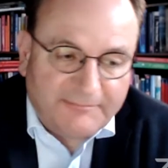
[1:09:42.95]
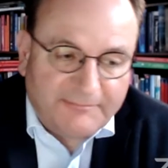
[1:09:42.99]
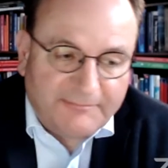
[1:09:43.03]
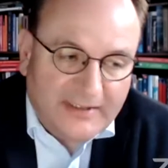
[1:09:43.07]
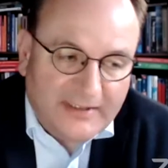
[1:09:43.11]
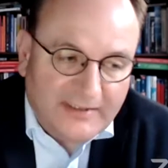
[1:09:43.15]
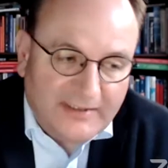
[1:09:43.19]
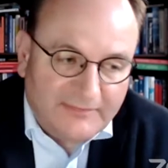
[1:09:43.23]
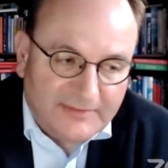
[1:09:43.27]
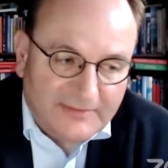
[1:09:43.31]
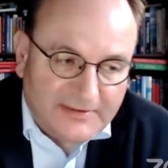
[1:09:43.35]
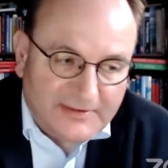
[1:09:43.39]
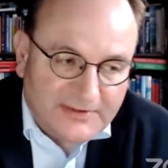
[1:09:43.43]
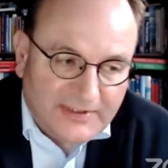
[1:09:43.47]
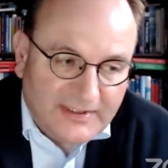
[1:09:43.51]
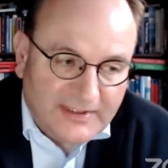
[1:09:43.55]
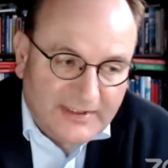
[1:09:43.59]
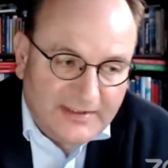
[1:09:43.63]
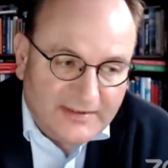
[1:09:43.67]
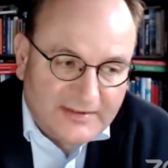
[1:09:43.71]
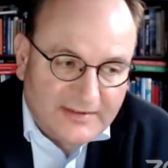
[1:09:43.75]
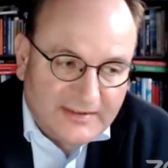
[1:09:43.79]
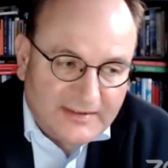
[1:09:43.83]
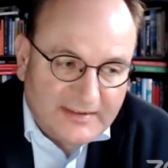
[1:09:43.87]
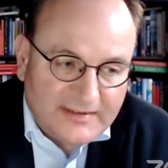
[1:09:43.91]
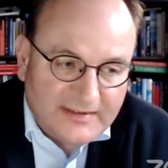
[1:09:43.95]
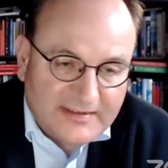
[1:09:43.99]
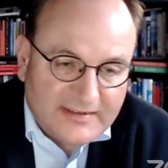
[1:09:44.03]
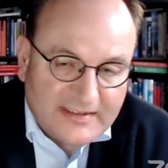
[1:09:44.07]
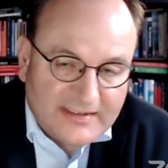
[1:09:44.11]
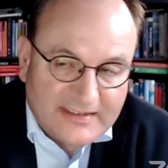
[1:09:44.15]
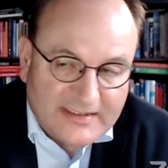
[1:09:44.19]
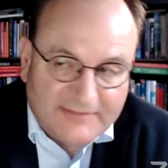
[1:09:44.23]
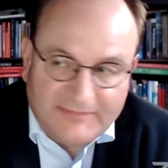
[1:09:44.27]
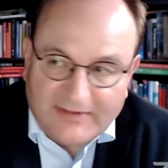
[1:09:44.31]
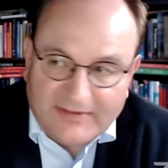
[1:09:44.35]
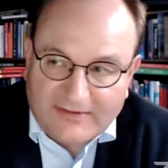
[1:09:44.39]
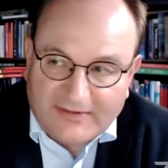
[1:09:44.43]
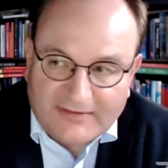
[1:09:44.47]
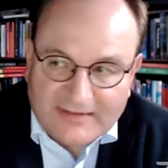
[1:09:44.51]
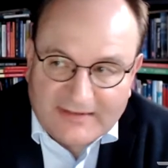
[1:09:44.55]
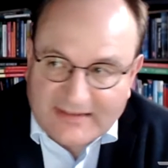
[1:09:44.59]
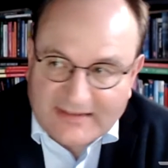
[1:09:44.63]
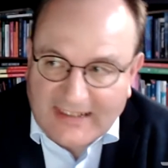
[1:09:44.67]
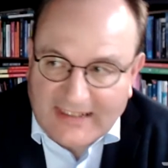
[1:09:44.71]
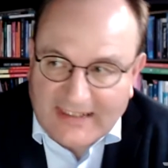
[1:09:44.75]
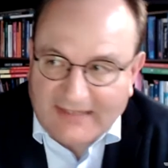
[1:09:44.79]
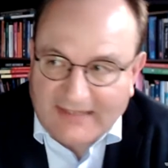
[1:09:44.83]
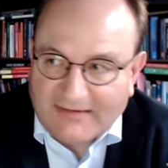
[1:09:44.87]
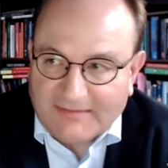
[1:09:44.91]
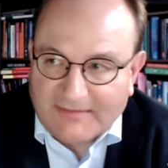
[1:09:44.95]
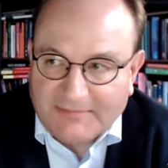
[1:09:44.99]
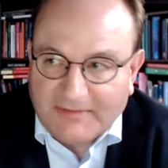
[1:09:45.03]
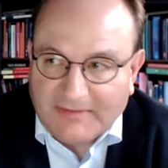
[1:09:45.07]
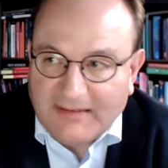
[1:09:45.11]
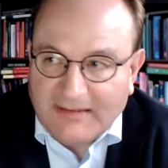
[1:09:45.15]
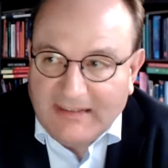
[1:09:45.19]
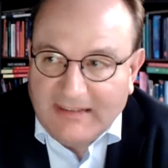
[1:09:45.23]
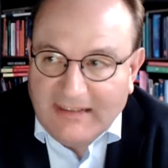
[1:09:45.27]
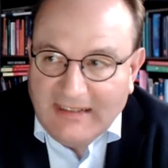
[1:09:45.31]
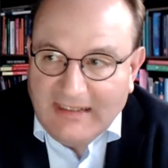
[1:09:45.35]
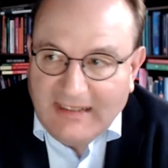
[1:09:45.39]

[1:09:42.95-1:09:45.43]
behavioral change is, is very desirable.